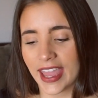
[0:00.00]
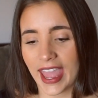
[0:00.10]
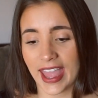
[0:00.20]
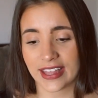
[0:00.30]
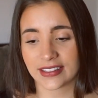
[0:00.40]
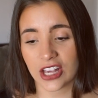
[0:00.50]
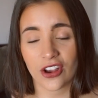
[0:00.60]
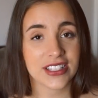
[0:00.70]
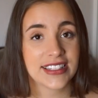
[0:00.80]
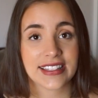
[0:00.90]
And
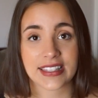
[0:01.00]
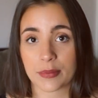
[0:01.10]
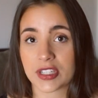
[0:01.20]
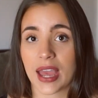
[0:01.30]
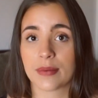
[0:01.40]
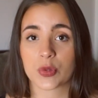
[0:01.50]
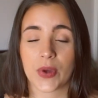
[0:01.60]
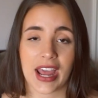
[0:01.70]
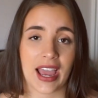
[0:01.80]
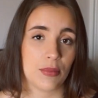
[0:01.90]
honestly, sometimes
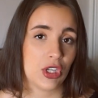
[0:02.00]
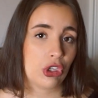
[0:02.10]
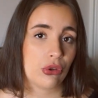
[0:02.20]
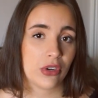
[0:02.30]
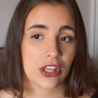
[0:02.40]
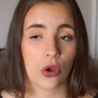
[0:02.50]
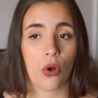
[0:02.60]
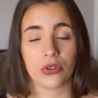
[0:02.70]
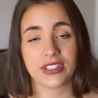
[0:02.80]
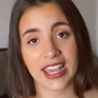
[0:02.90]
when I'm in uni the
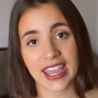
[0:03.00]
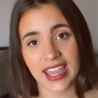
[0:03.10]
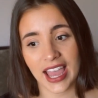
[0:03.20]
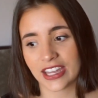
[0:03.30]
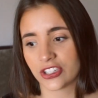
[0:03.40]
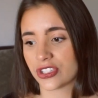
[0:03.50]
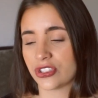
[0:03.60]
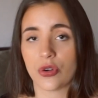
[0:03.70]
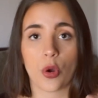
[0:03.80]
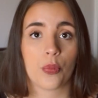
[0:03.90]
whole day, I
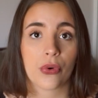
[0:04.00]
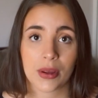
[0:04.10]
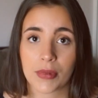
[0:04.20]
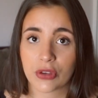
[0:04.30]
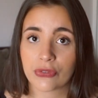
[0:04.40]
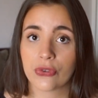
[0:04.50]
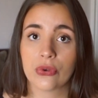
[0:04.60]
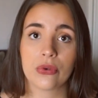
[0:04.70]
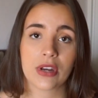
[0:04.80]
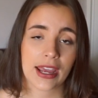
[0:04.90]
just, you know, bring my
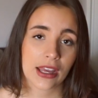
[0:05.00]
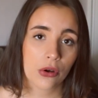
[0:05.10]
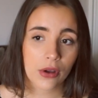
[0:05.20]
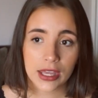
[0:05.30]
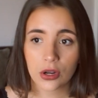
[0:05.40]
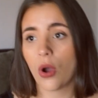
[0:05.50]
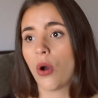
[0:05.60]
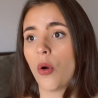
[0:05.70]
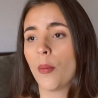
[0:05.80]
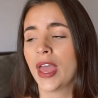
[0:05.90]
food, I cook at
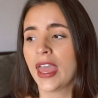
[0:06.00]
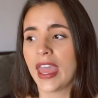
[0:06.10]
home,